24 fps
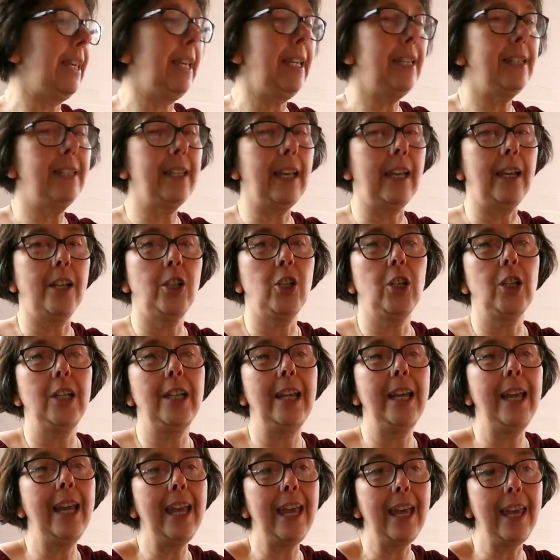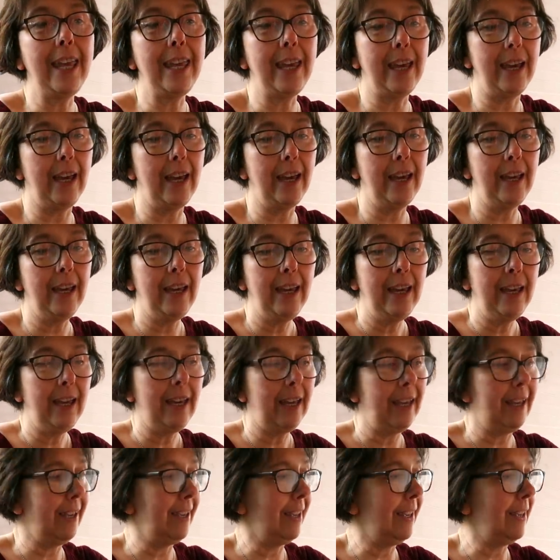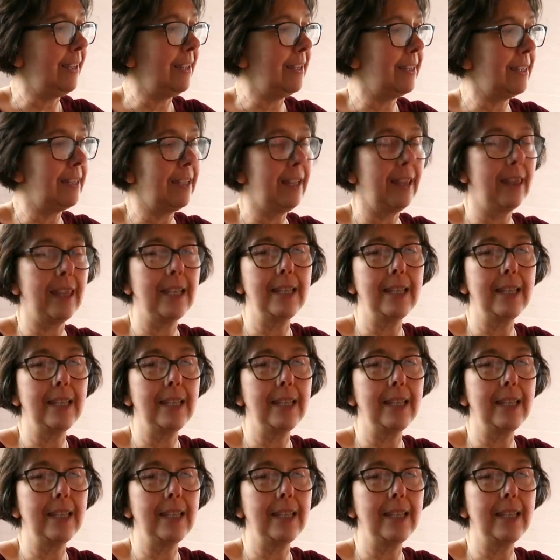this section here is